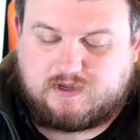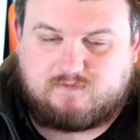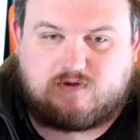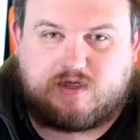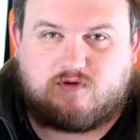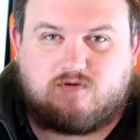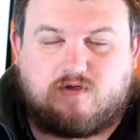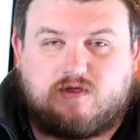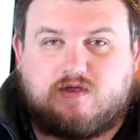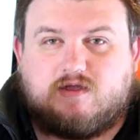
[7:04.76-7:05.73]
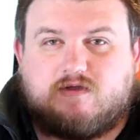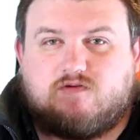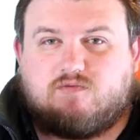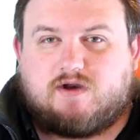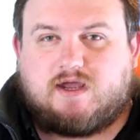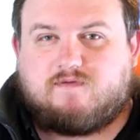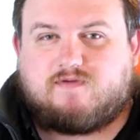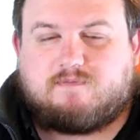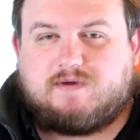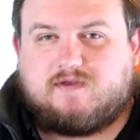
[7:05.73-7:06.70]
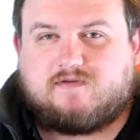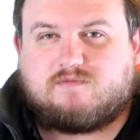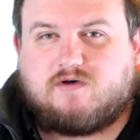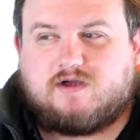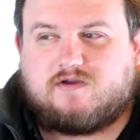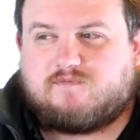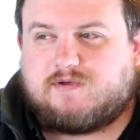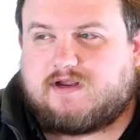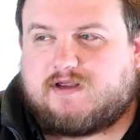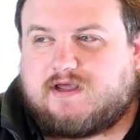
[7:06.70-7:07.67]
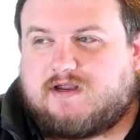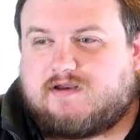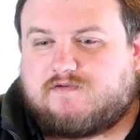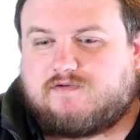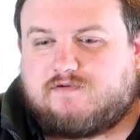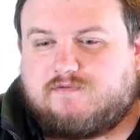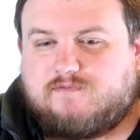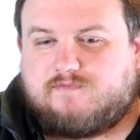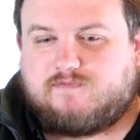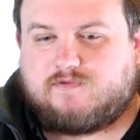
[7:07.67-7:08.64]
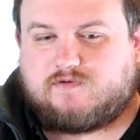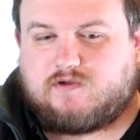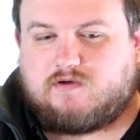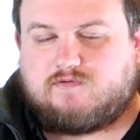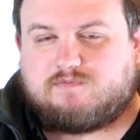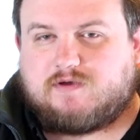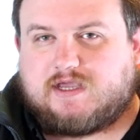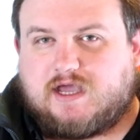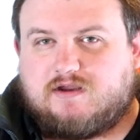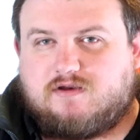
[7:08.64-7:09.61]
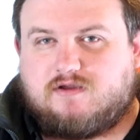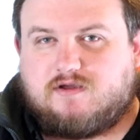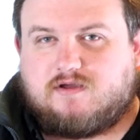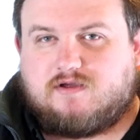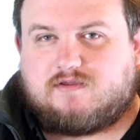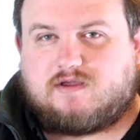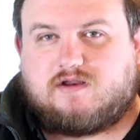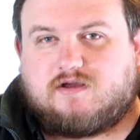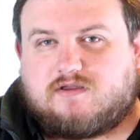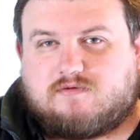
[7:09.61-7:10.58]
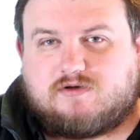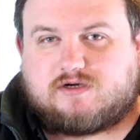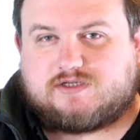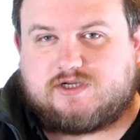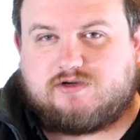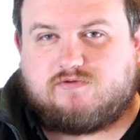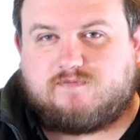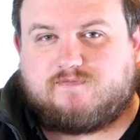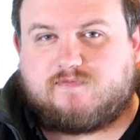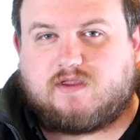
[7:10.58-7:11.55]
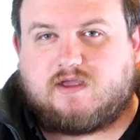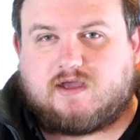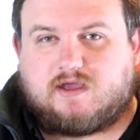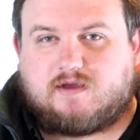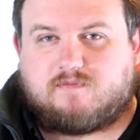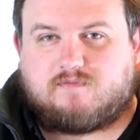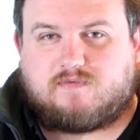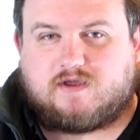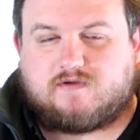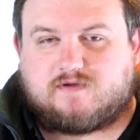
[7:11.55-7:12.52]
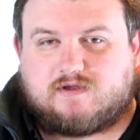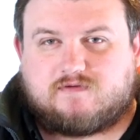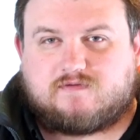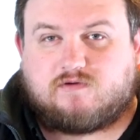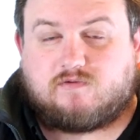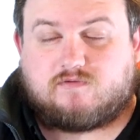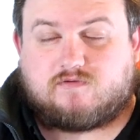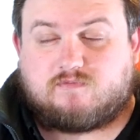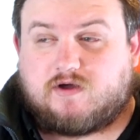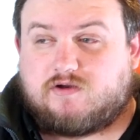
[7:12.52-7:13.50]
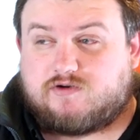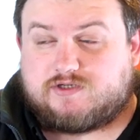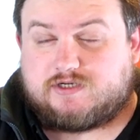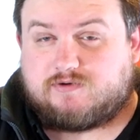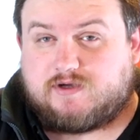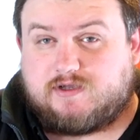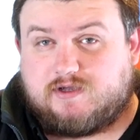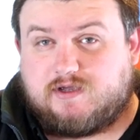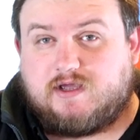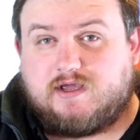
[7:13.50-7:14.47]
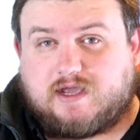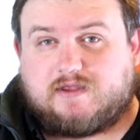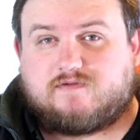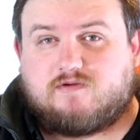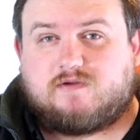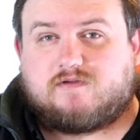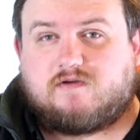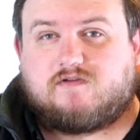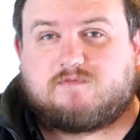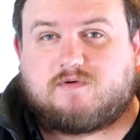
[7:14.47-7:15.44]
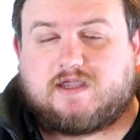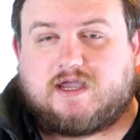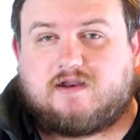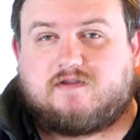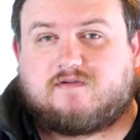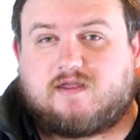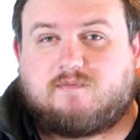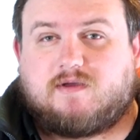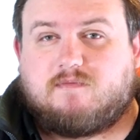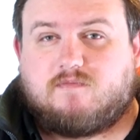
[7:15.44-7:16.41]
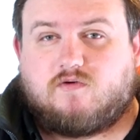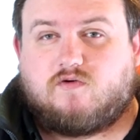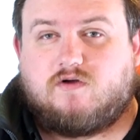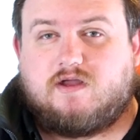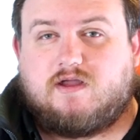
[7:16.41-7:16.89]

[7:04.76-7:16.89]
If you want to have that peace of mind of being able to get it serviced by Canon, then look at the Mark II, because that still, to my knowledge anyway, can still be serviced by Canon, so that would be a more